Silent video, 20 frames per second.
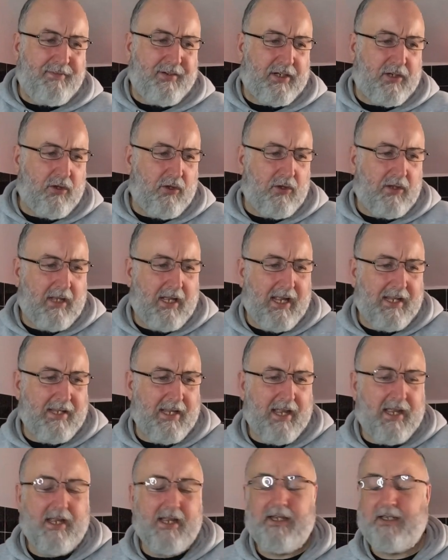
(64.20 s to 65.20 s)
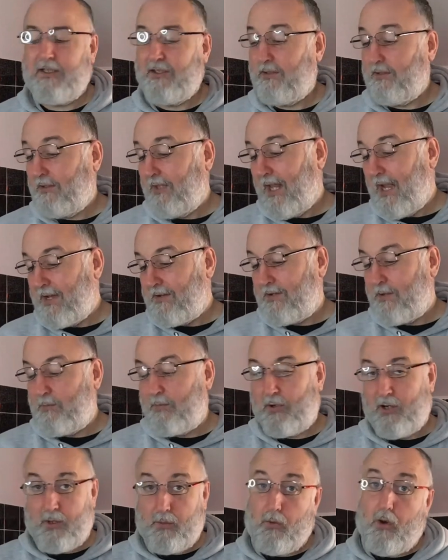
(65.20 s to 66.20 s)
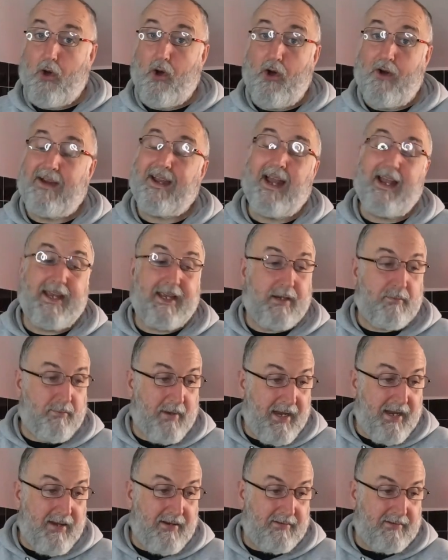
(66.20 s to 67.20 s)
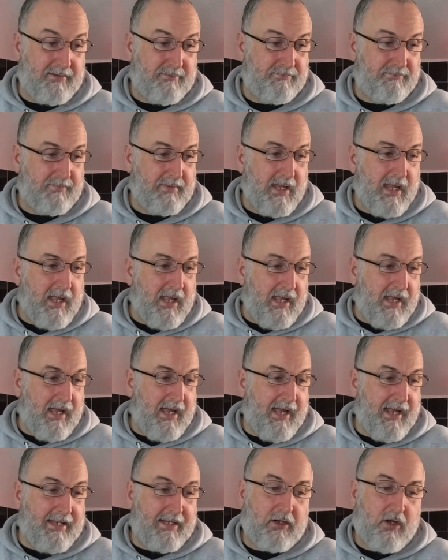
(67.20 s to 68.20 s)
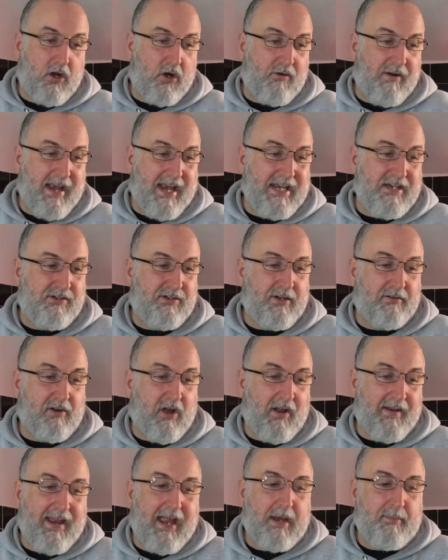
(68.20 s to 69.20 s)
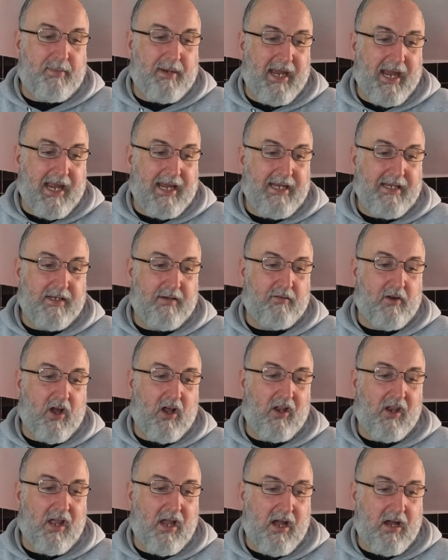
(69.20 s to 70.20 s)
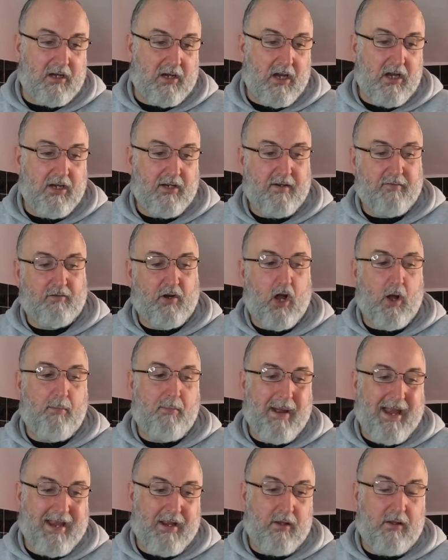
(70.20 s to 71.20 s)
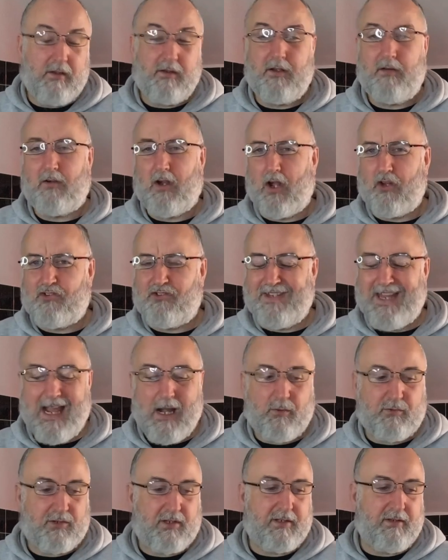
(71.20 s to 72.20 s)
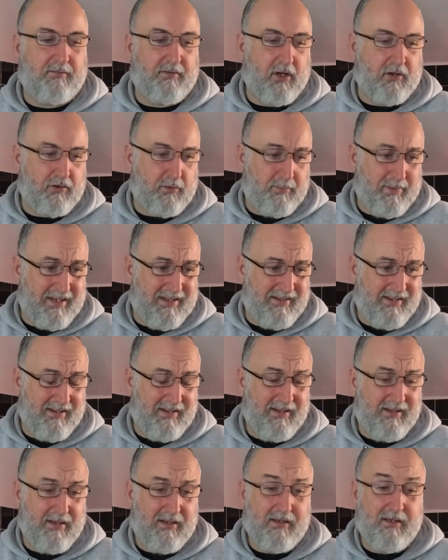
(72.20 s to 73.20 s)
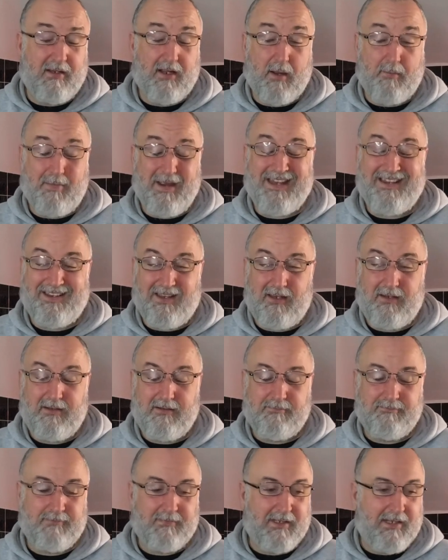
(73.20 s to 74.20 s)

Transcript: ethical and they like to brew organic beers. The core range, they've got an IPA, they've got a lager, they've got a pale, they've got a stout, they've got a bitter.